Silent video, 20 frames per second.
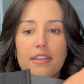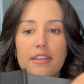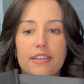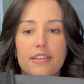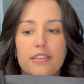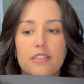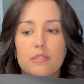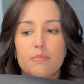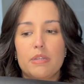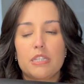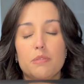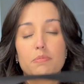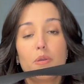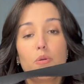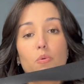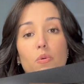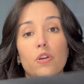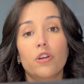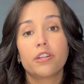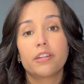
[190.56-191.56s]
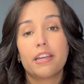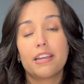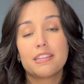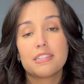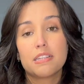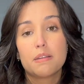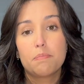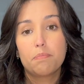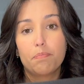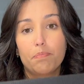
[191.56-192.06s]
is meant to be worn as
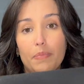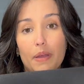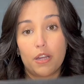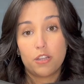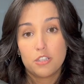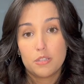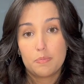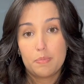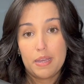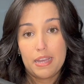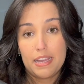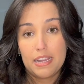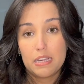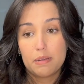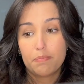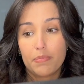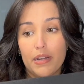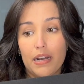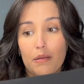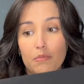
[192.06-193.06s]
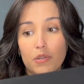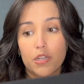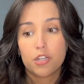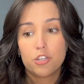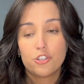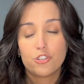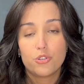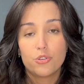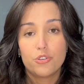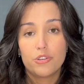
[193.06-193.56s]
a belt bag, but I'm gonna
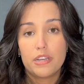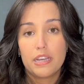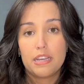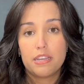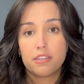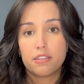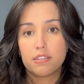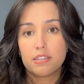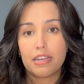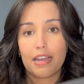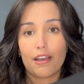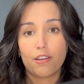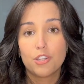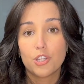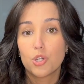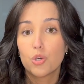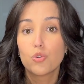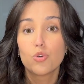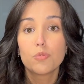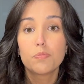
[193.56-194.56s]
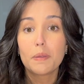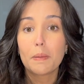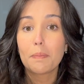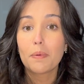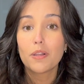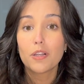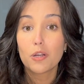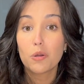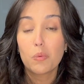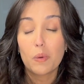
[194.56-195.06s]
show you guys how the cool people
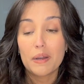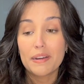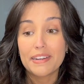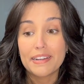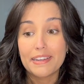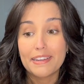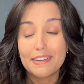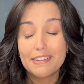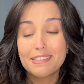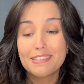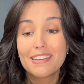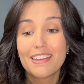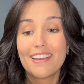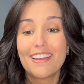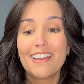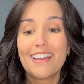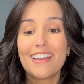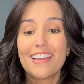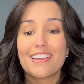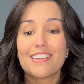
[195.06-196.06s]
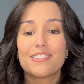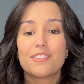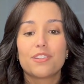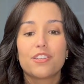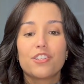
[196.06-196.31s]
are wearing it. And so the